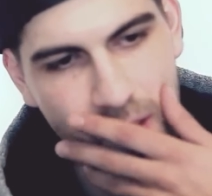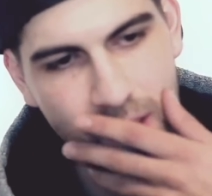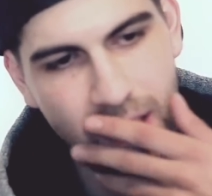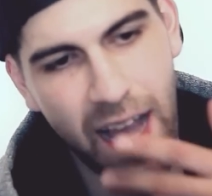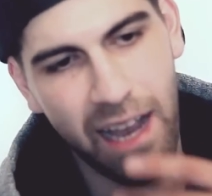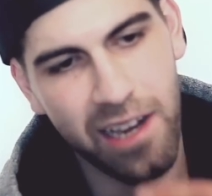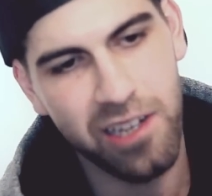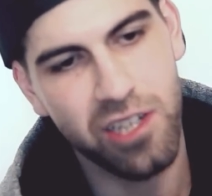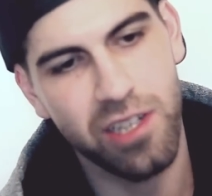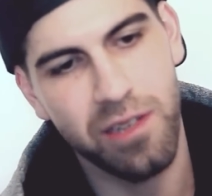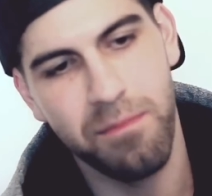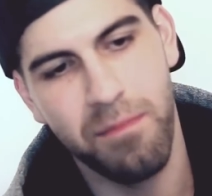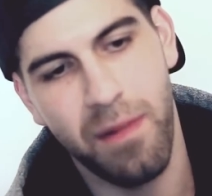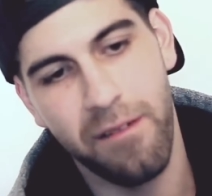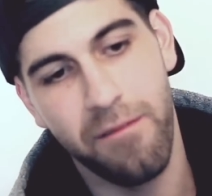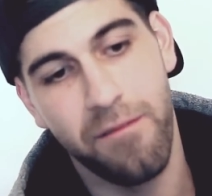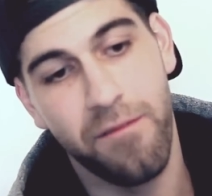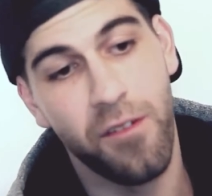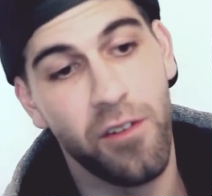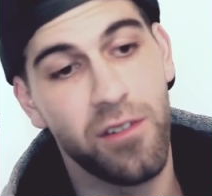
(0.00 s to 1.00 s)
actually
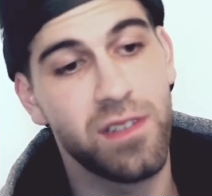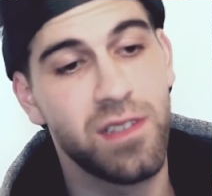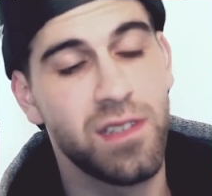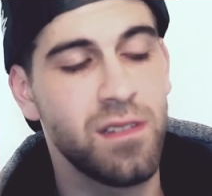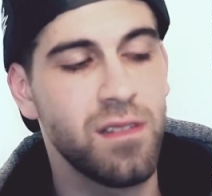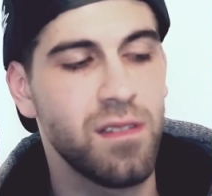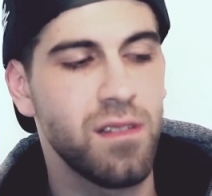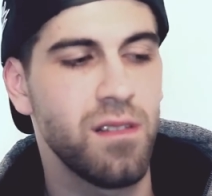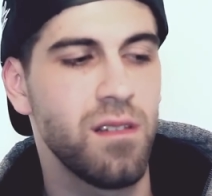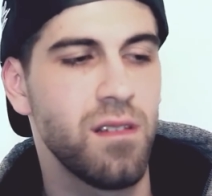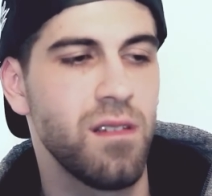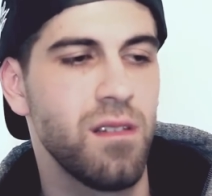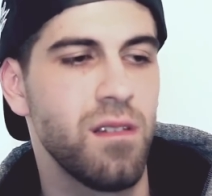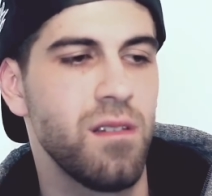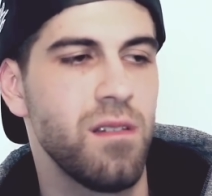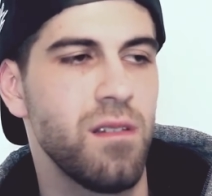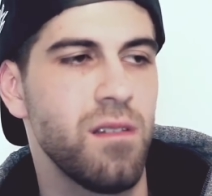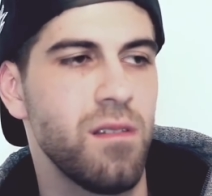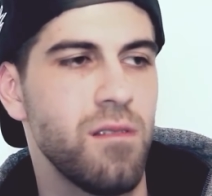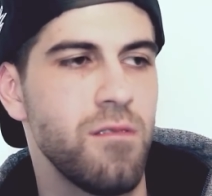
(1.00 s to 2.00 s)
my first
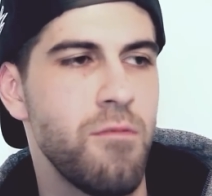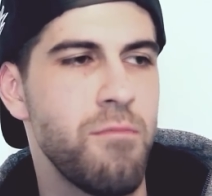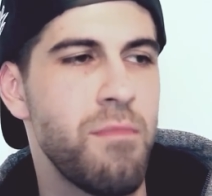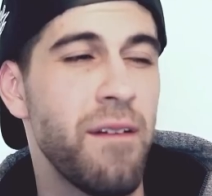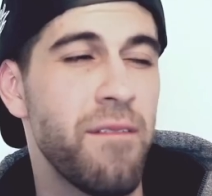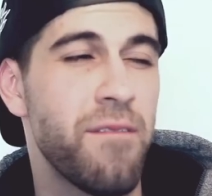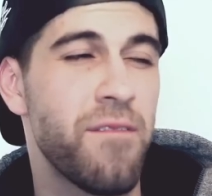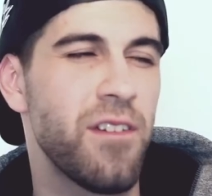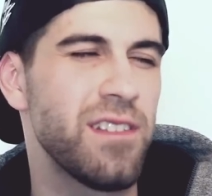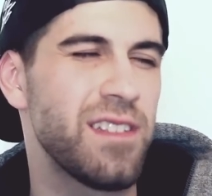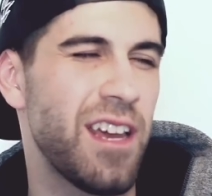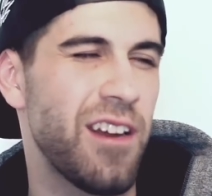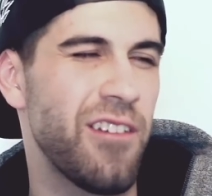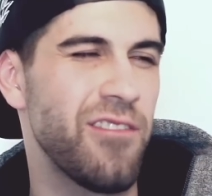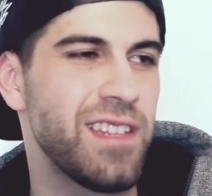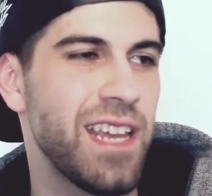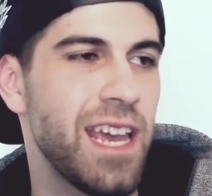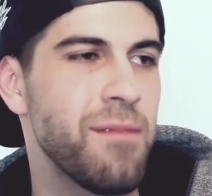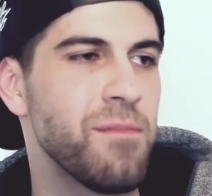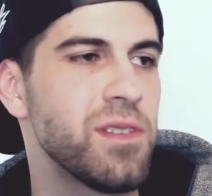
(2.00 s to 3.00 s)
my first
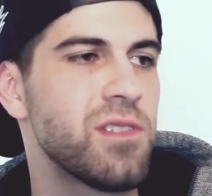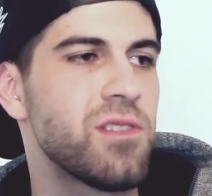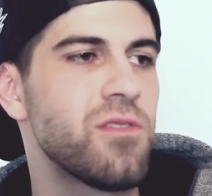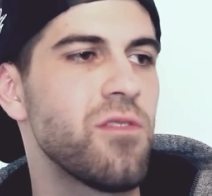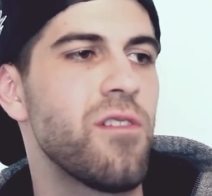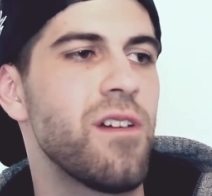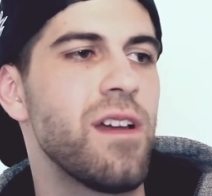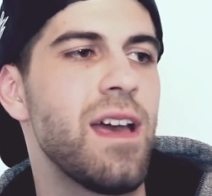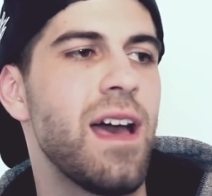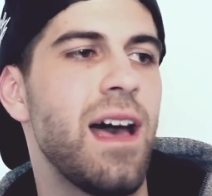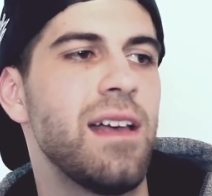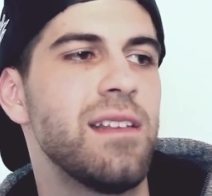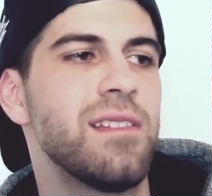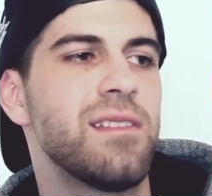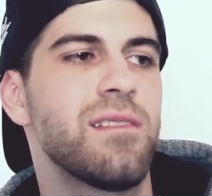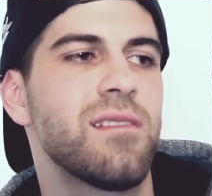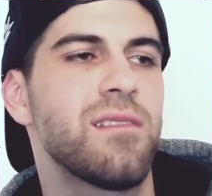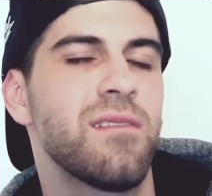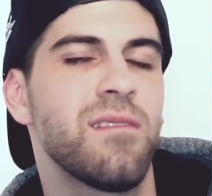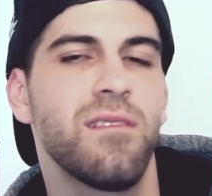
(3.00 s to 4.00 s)
entertainment story
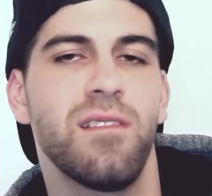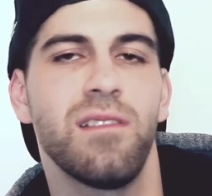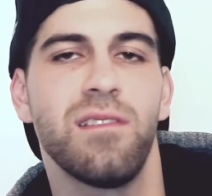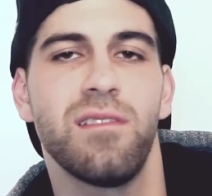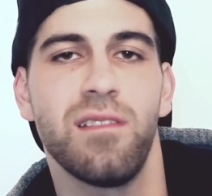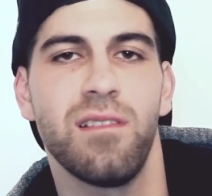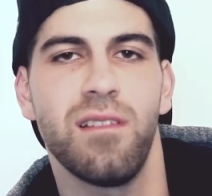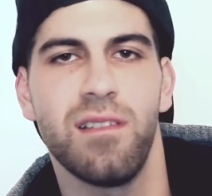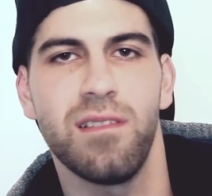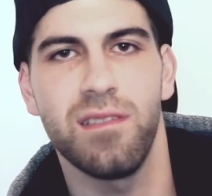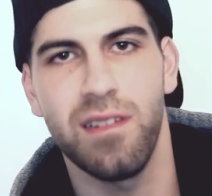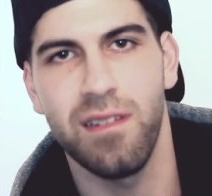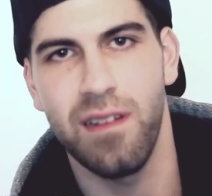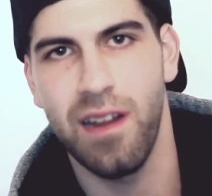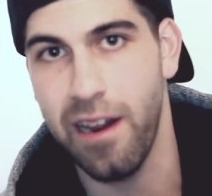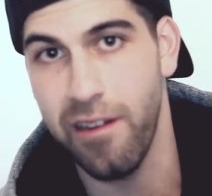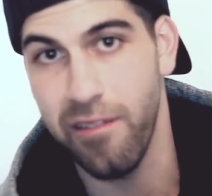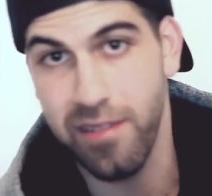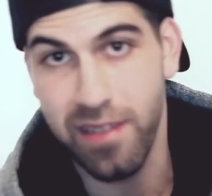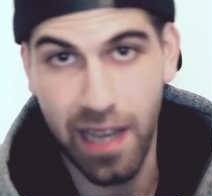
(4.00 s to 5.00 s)
as as, a, as an
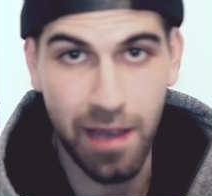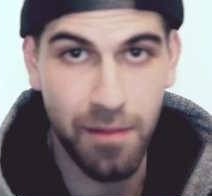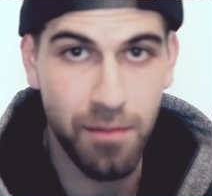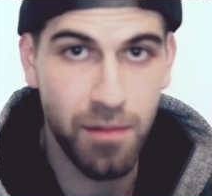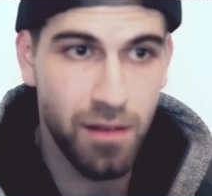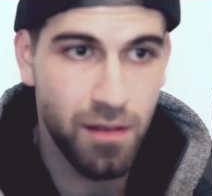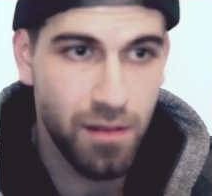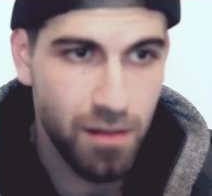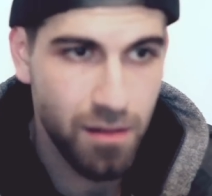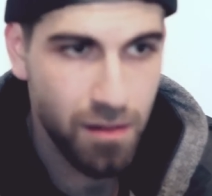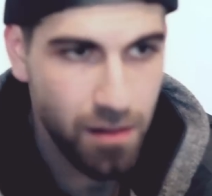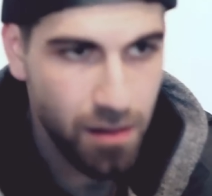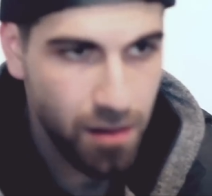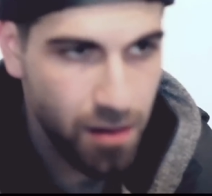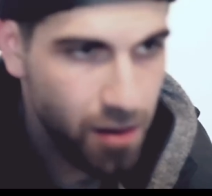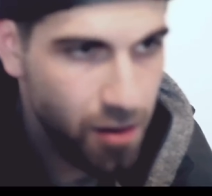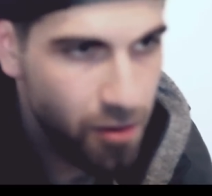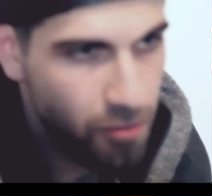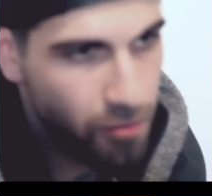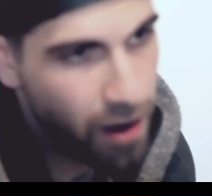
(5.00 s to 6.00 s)
entertainment
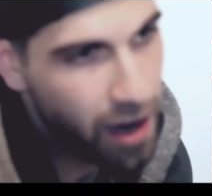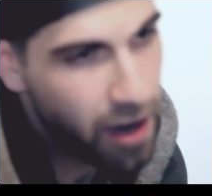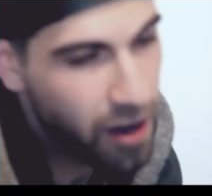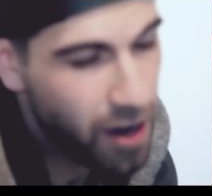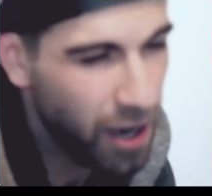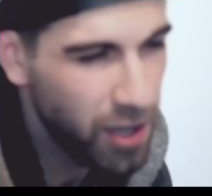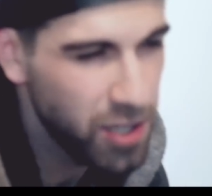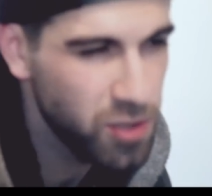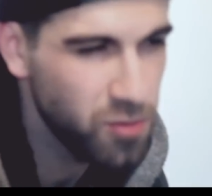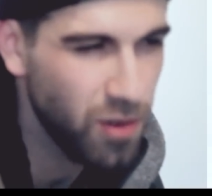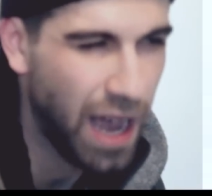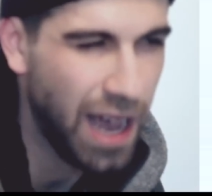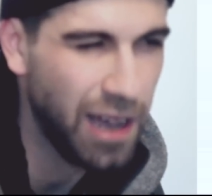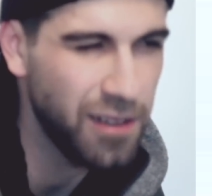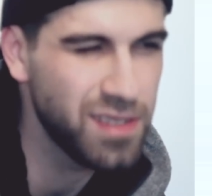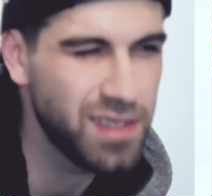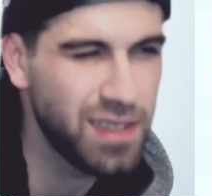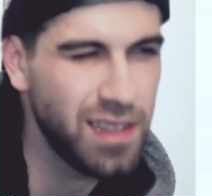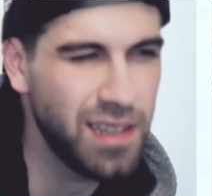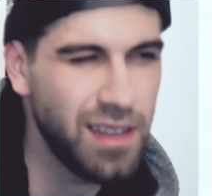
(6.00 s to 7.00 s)
writer. I was I
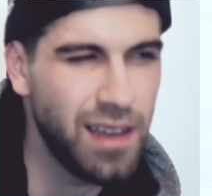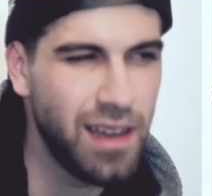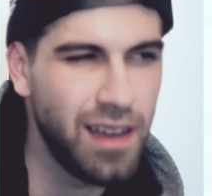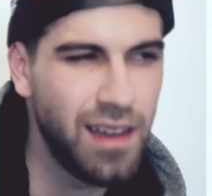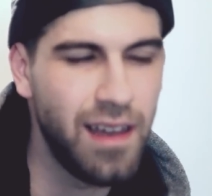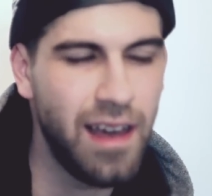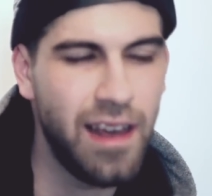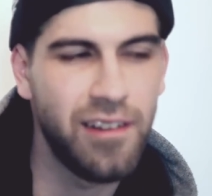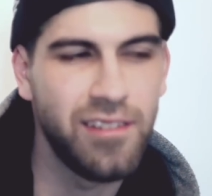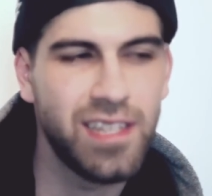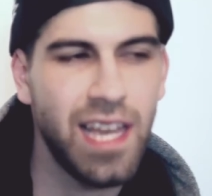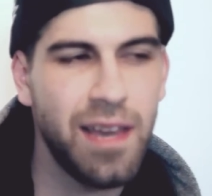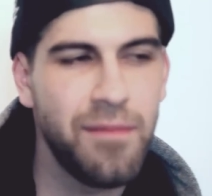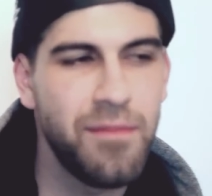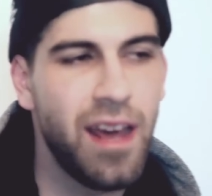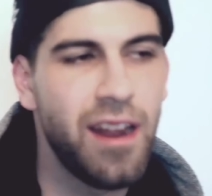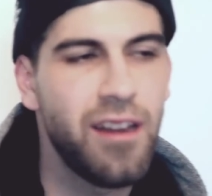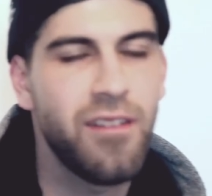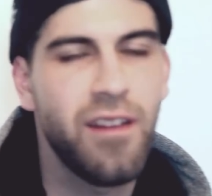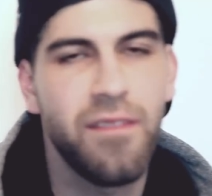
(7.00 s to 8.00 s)
was the uh,
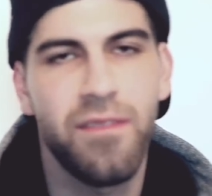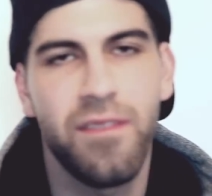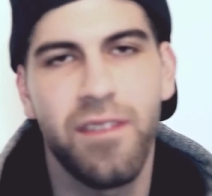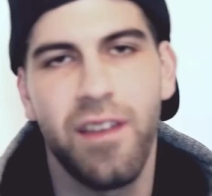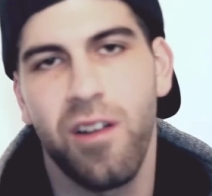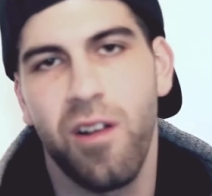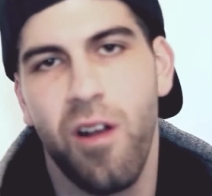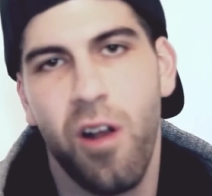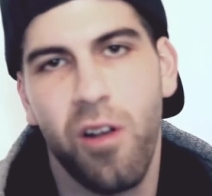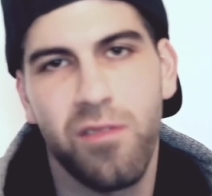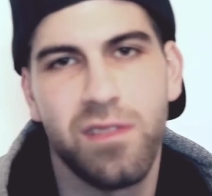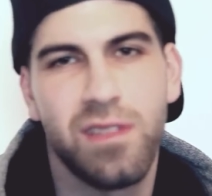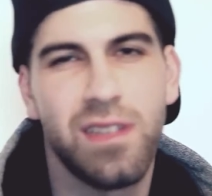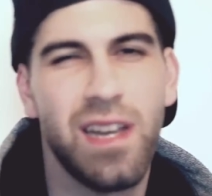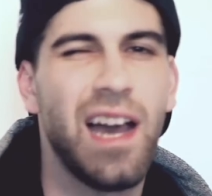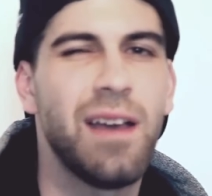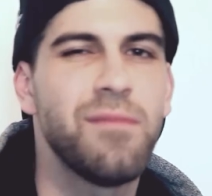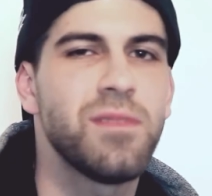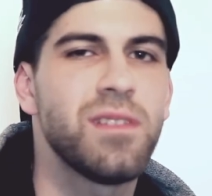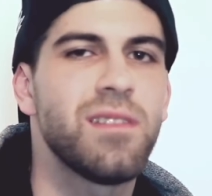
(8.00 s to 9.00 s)
entertainment editor at the Algonquin
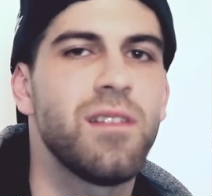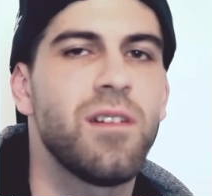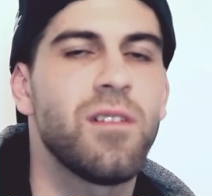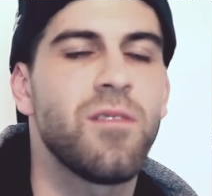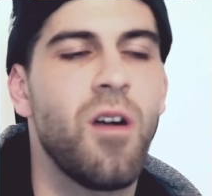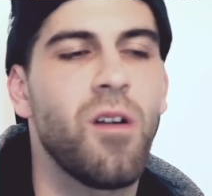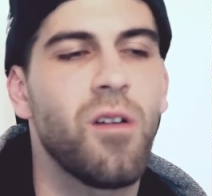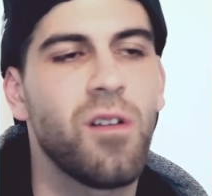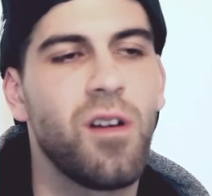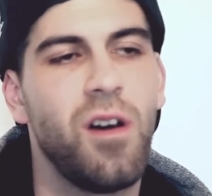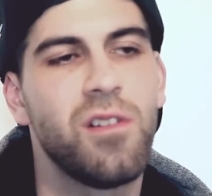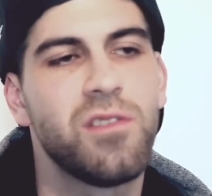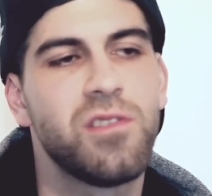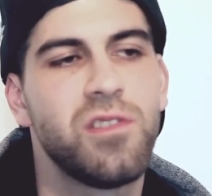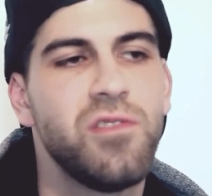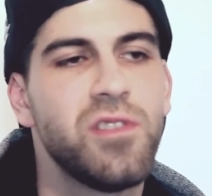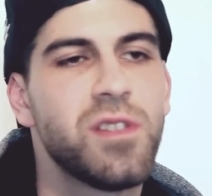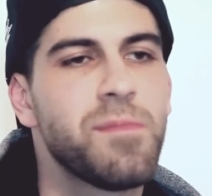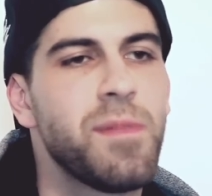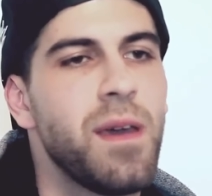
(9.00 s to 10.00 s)
Times, the Algonquin College
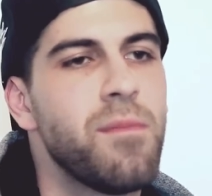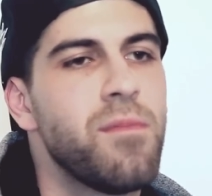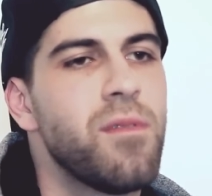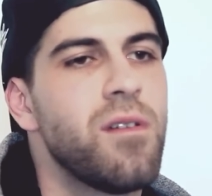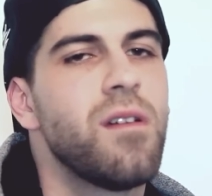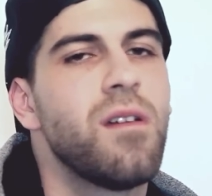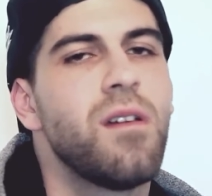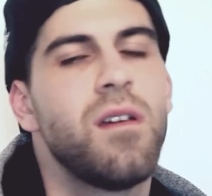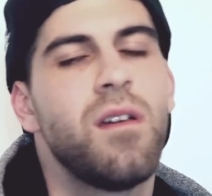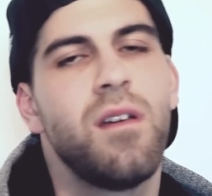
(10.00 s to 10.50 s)
newspaper.